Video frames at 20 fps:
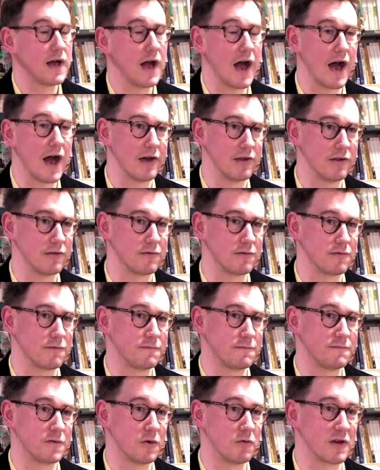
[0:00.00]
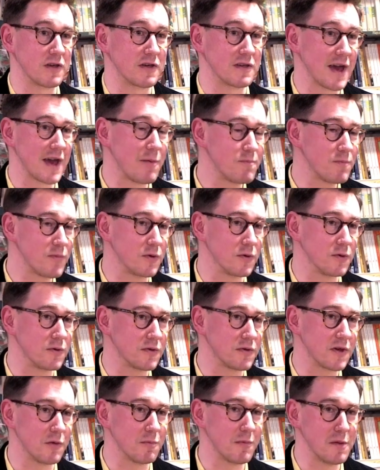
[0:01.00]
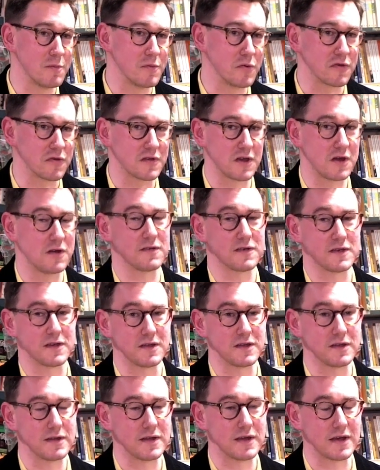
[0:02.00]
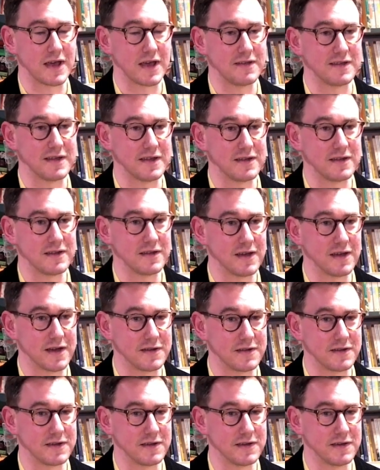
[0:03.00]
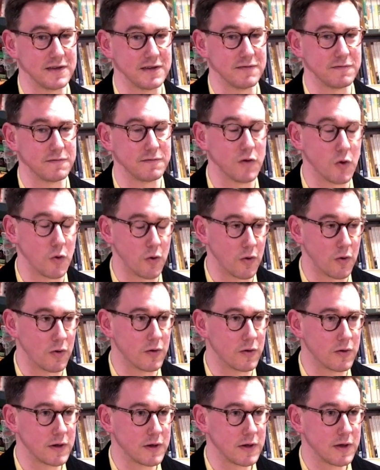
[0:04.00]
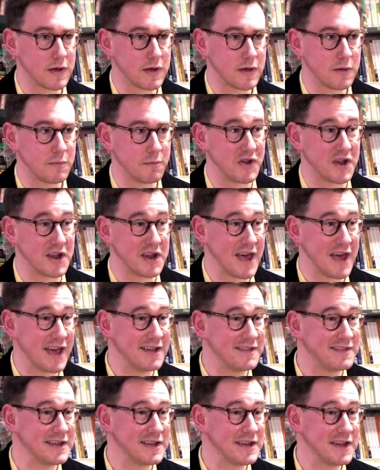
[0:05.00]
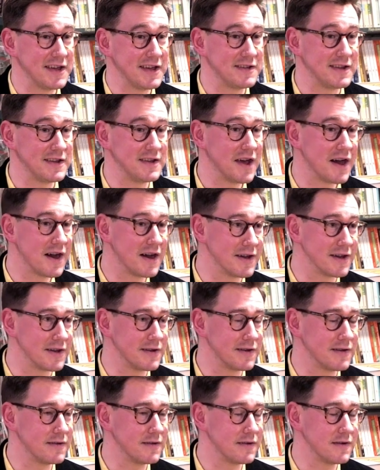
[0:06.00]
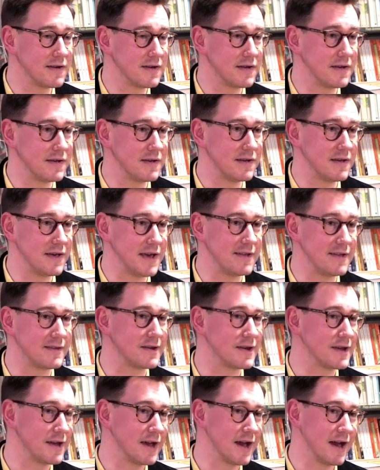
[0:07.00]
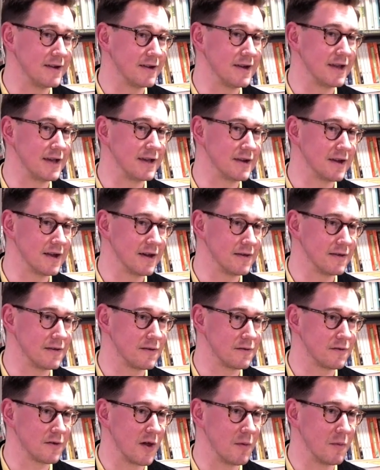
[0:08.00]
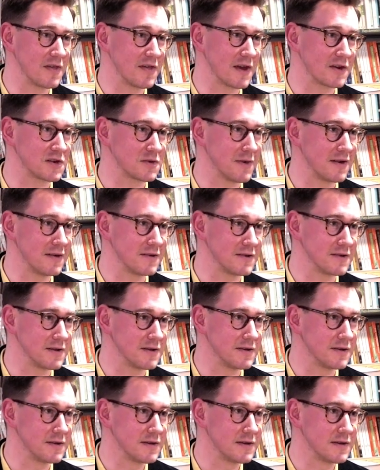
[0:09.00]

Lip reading: And for example, so my book starts in 1894, but in 1889, Italy had legalized homosexuality.